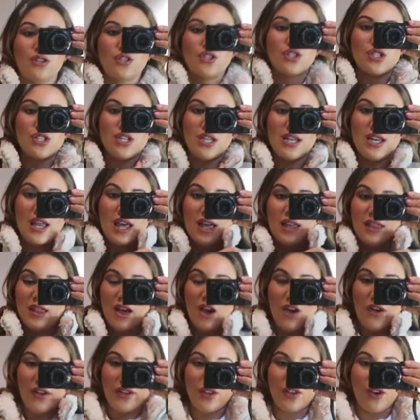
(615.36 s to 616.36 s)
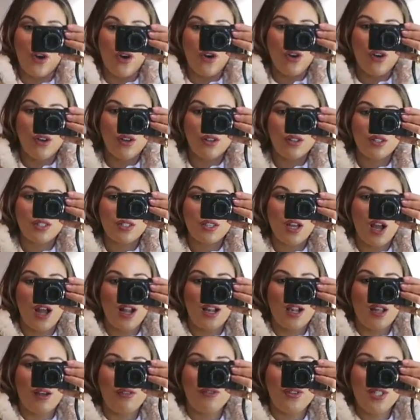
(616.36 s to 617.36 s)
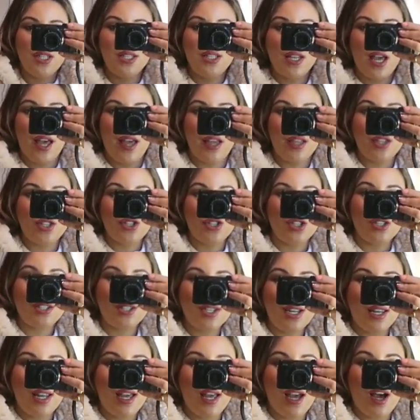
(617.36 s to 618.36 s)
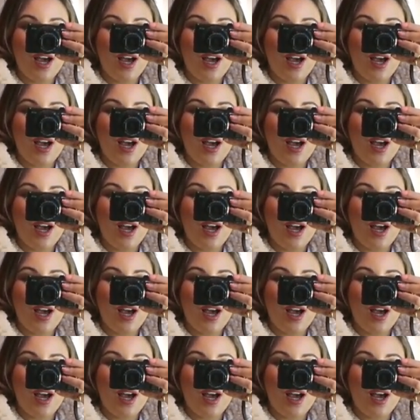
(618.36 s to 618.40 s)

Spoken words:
gilet that I got. I love the textures in